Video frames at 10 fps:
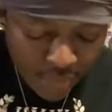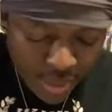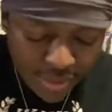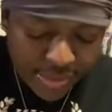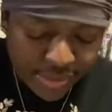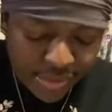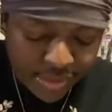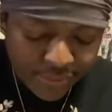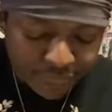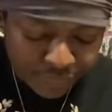Right? And it
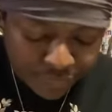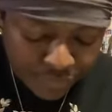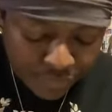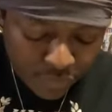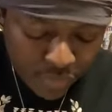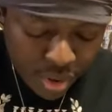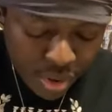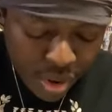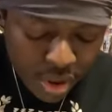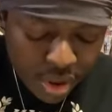says,
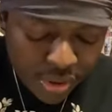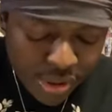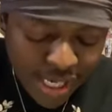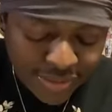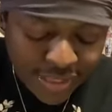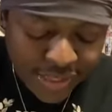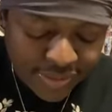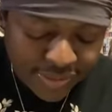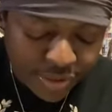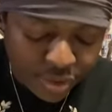this Isaiah
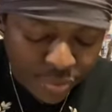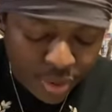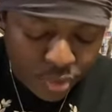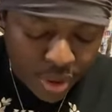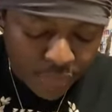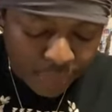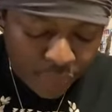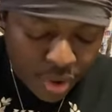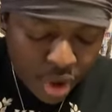63 and 1.